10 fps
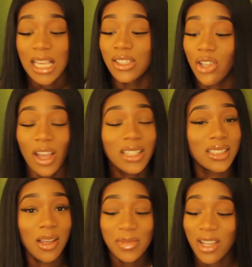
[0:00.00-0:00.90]
he's going
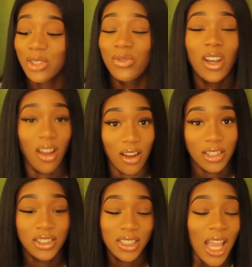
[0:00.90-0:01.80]
to somebody else for
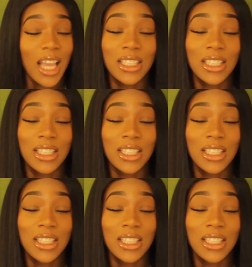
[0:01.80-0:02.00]
lunch,